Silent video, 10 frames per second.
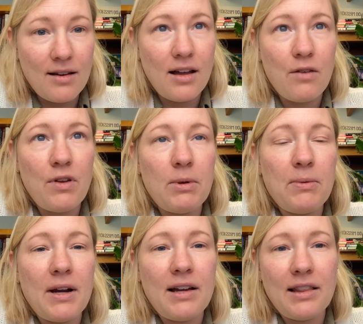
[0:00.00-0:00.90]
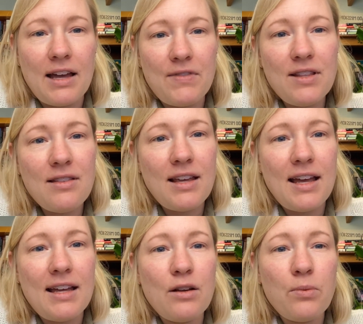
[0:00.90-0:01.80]
February 11th,
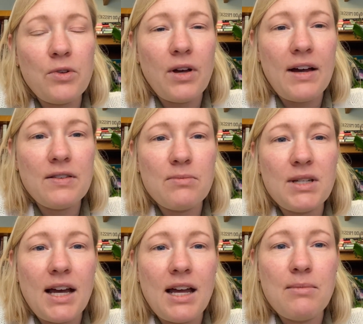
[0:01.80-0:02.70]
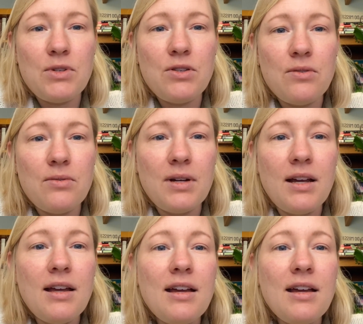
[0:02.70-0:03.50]
and hopefully you'll have some time to